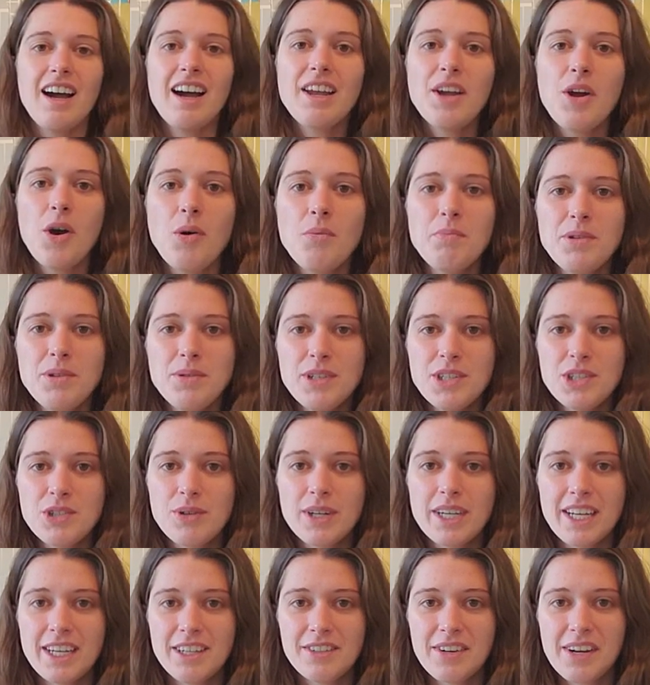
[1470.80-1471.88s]
I hope you
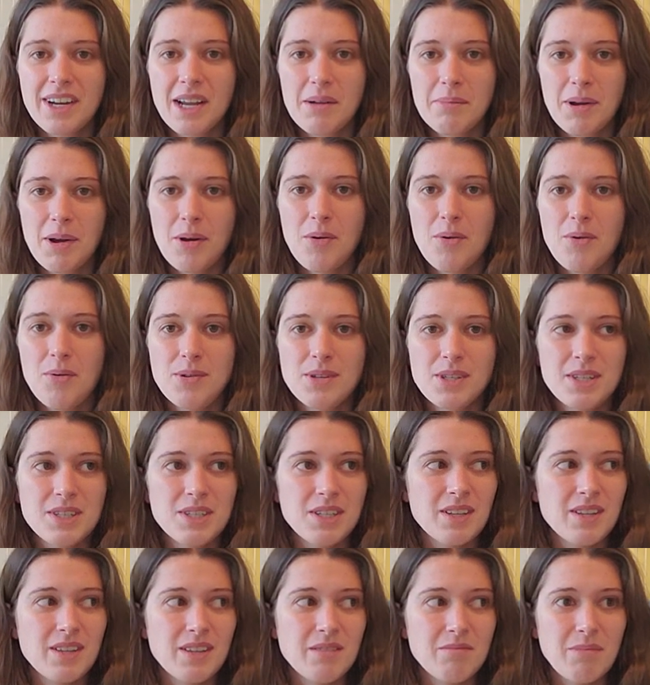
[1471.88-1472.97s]
enjoyed hearing about
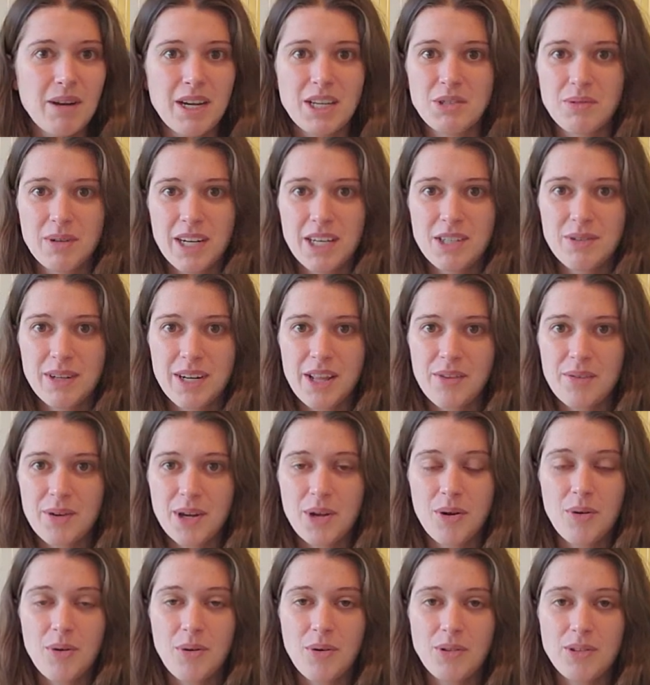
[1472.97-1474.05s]
my 2023
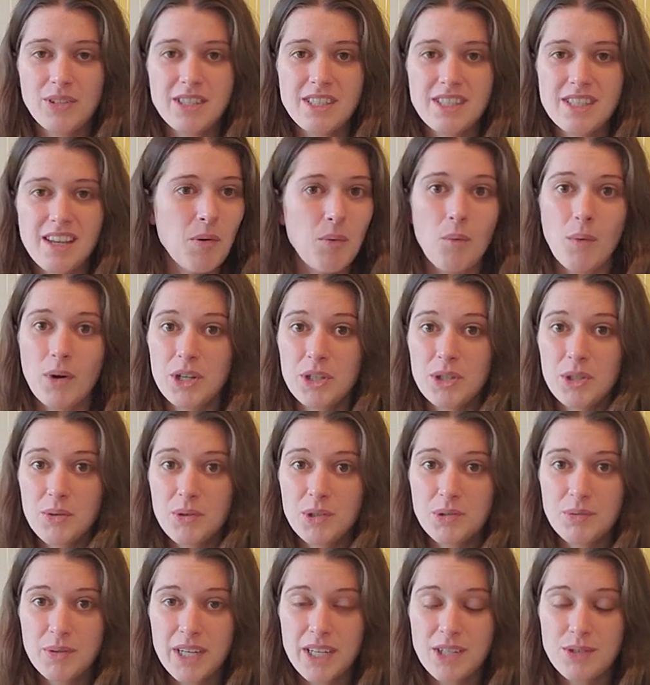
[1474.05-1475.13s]
goals. What are your
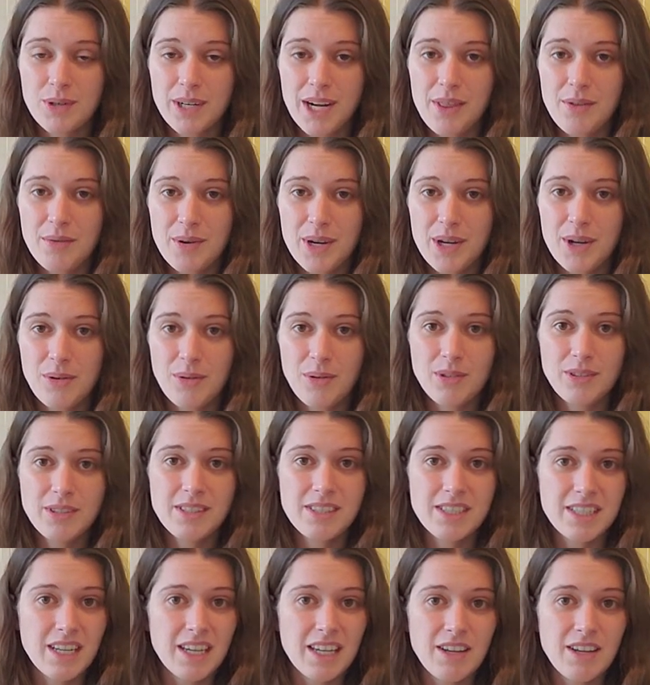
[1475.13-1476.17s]
2023 goals?